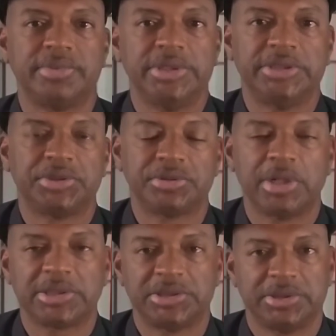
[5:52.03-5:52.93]

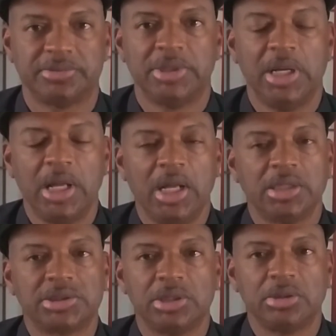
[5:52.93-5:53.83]
instruction.
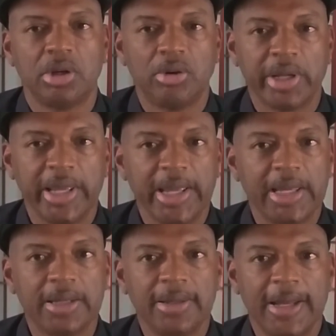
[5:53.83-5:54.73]
So go
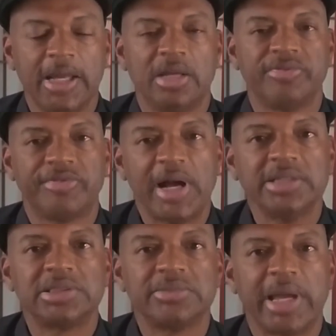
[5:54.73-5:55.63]
ahead and
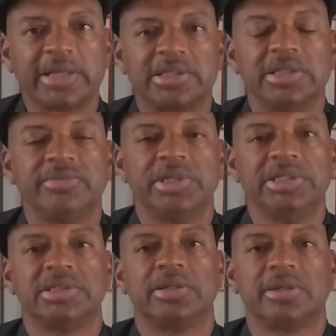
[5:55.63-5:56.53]
find some
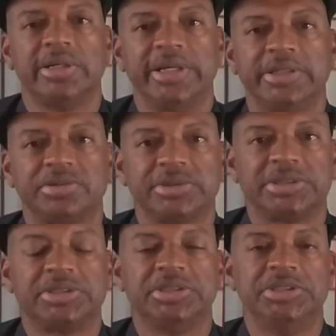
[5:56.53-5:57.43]
activities that are of
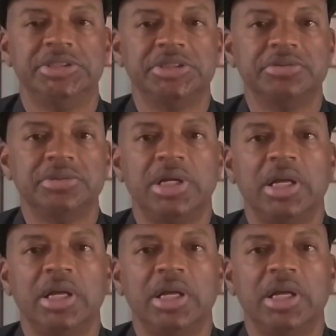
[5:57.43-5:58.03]
interest to you,